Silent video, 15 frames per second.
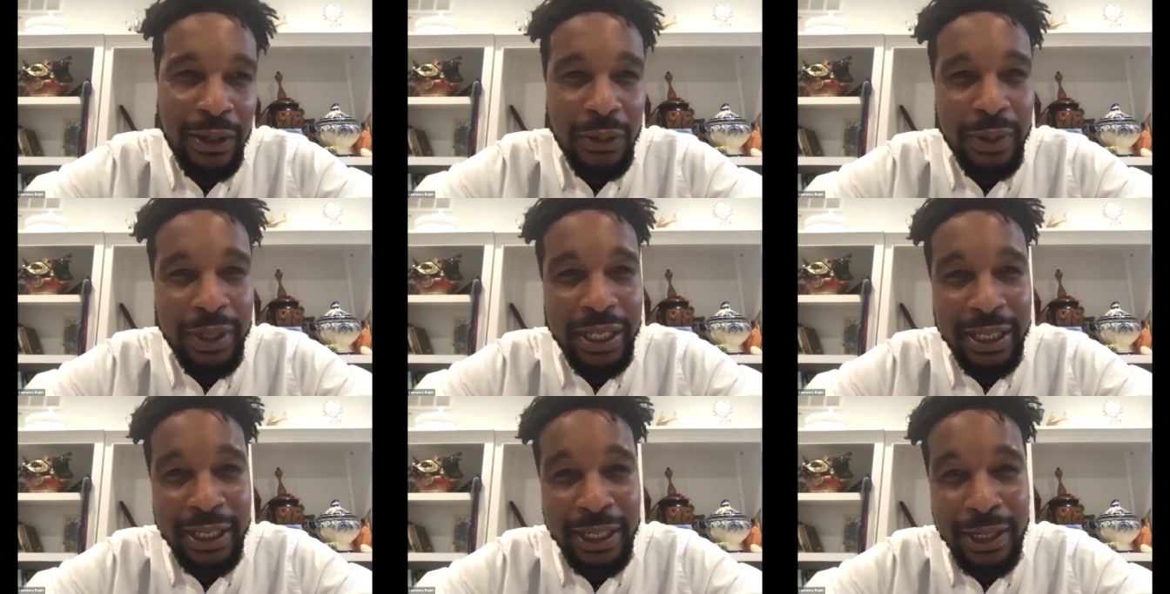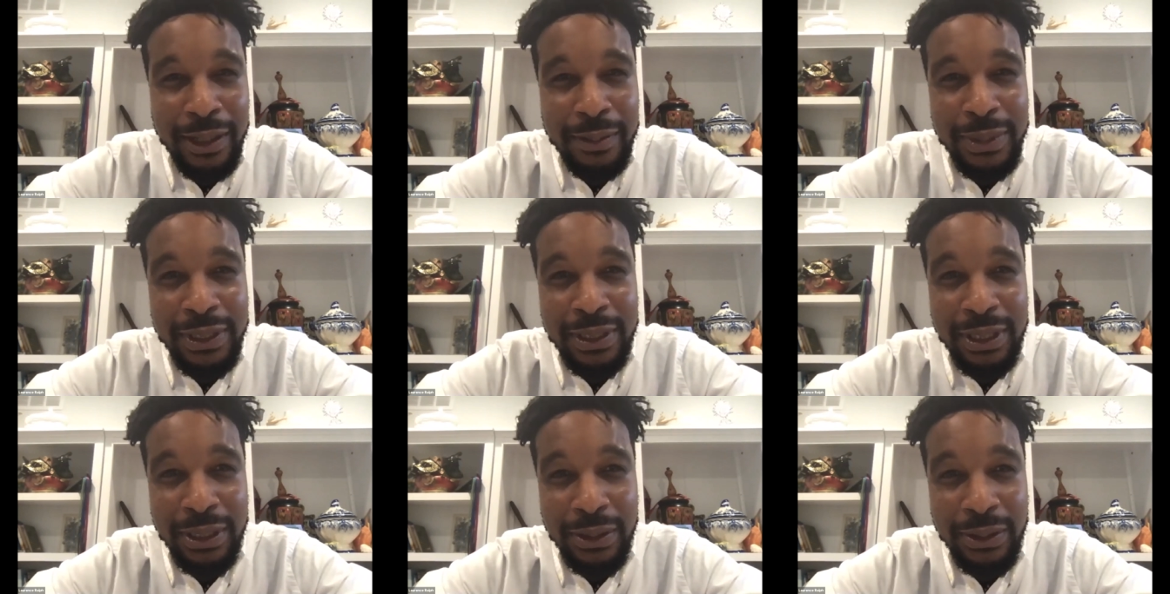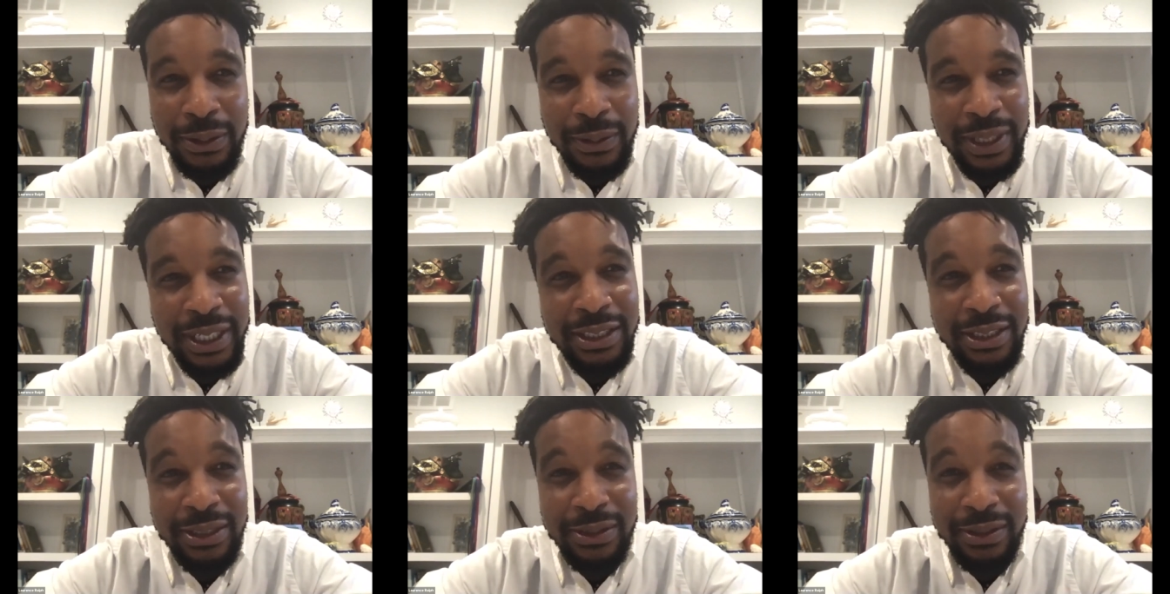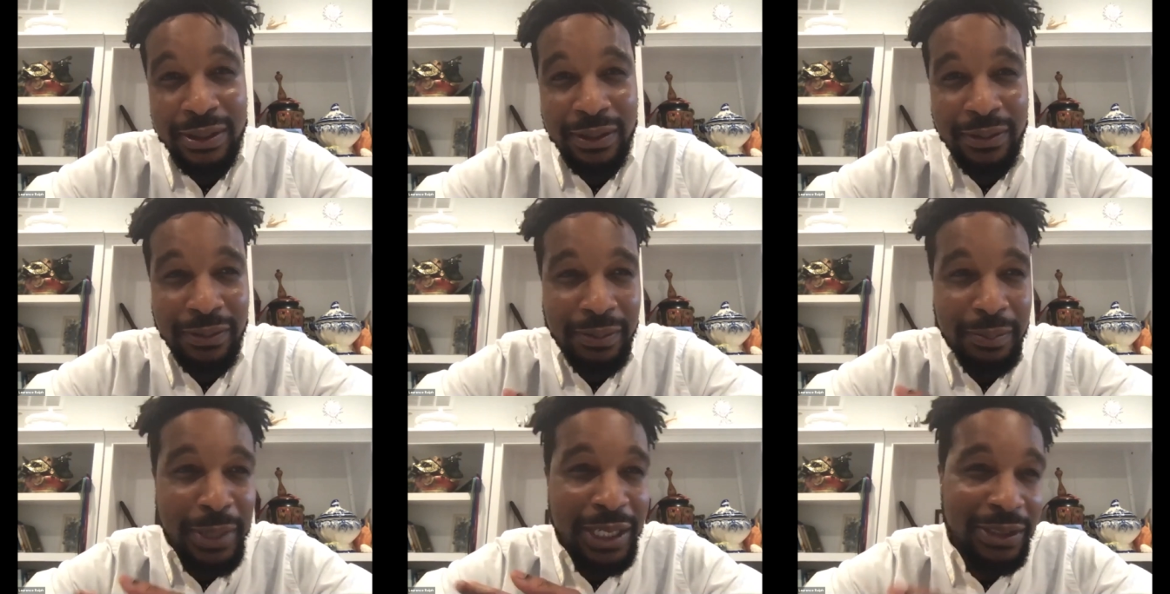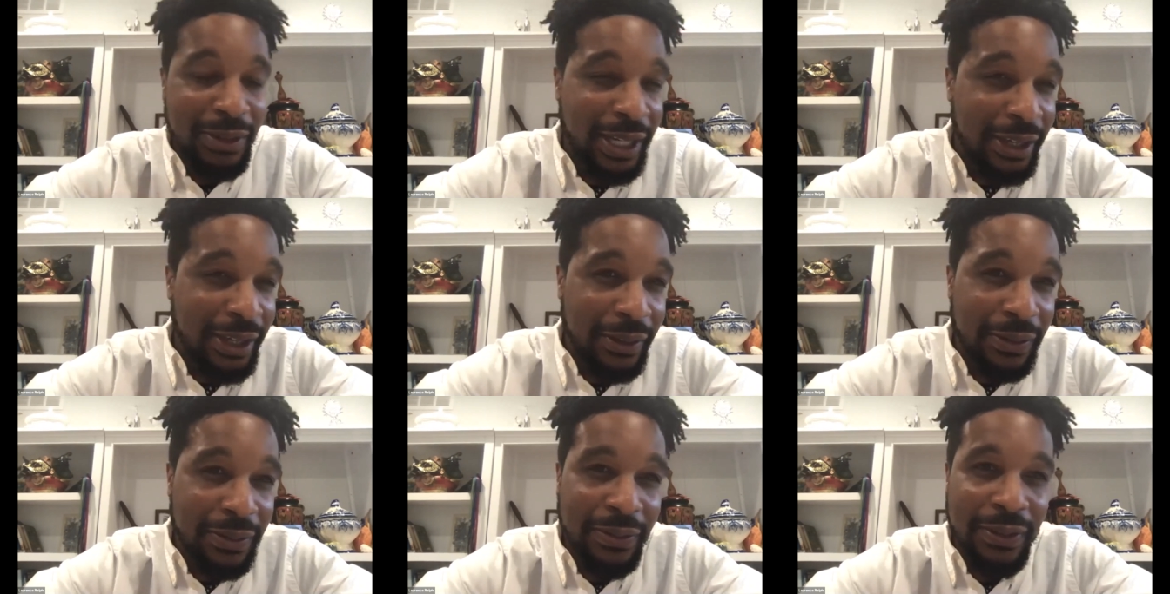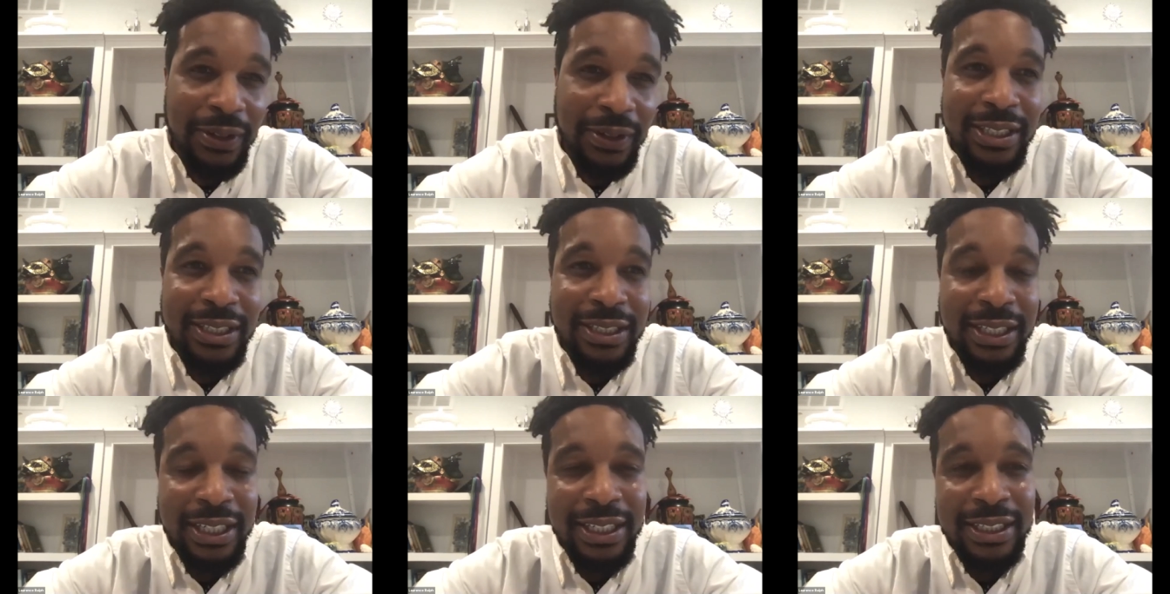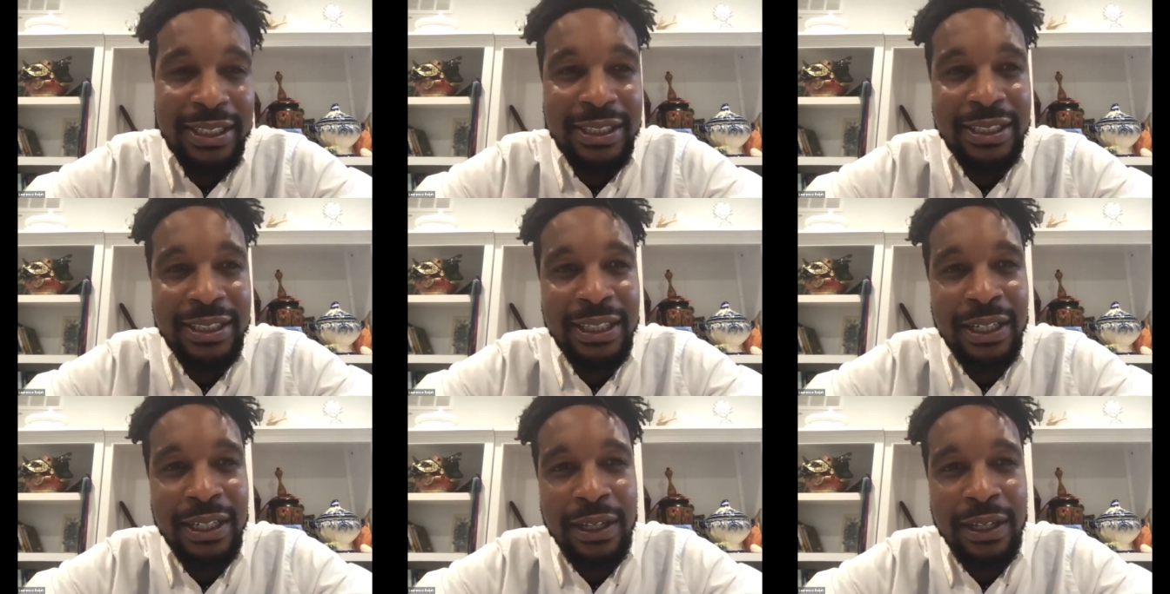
when it comes to issues of mental health, for instance,